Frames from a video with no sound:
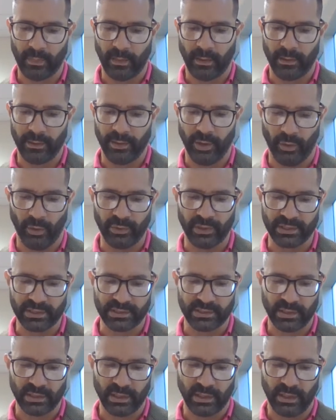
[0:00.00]
notice
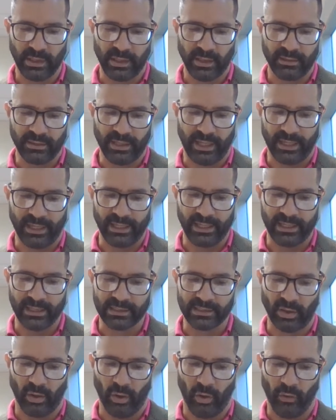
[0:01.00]
that it
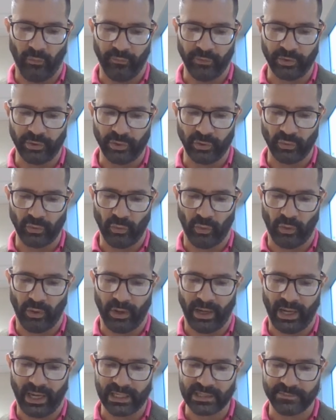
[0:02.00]
is overdue or
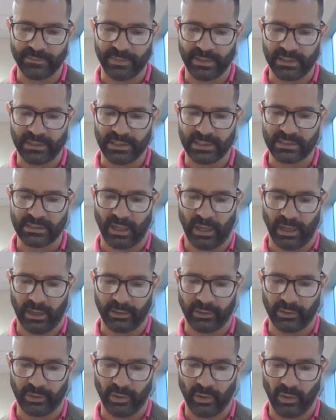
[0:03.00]
has been
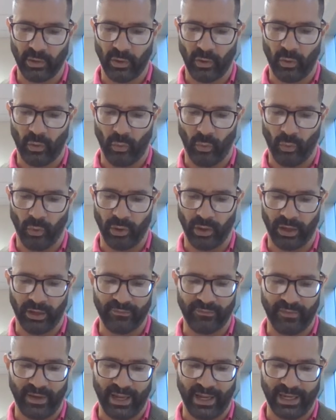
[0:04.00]
dishonored or of
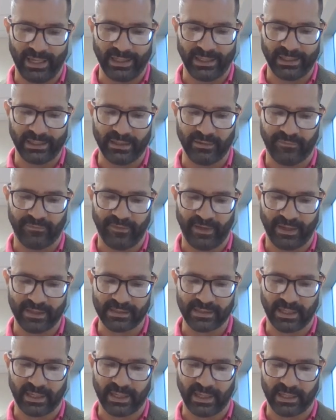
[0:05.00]
any defense
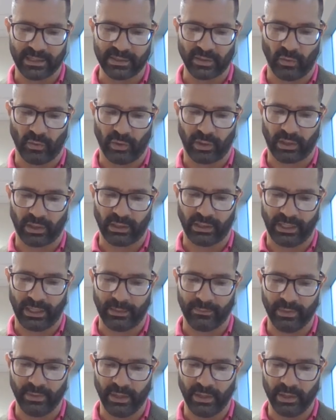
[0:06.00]
against or
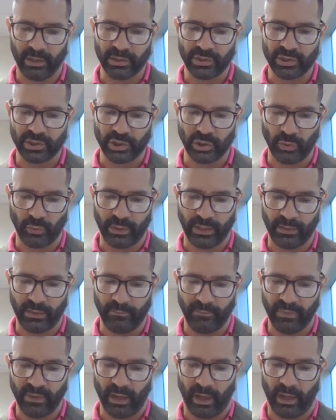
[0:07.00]
claim to it
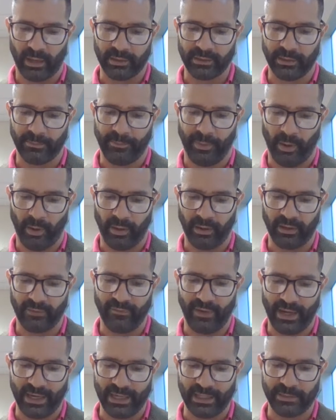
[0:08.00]
on the part of
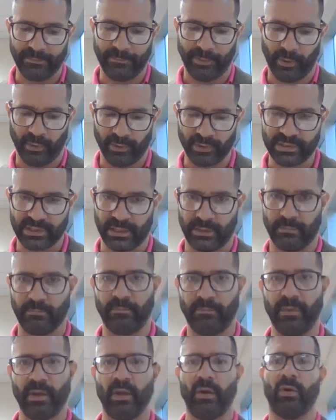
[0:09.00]
any person.
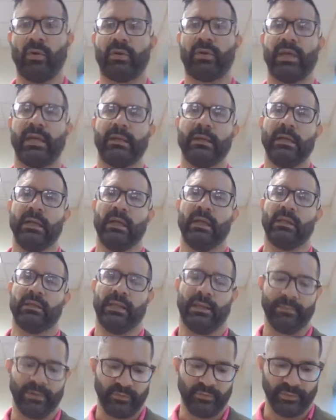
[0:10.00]
Okay, let
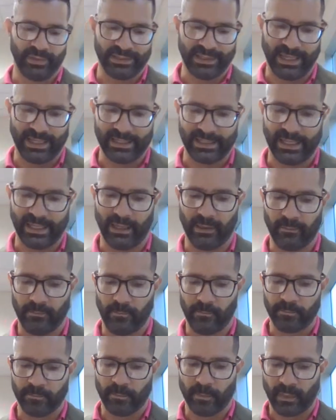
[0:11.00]
me read that again.
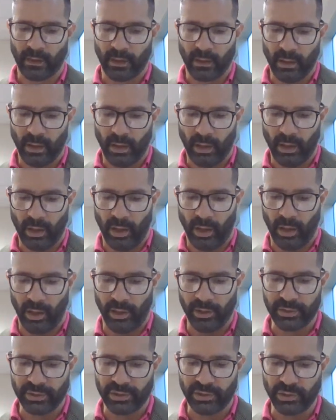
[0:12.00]

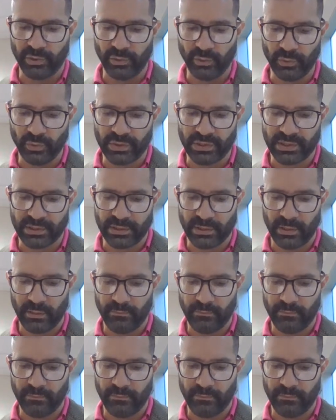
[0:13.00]
As used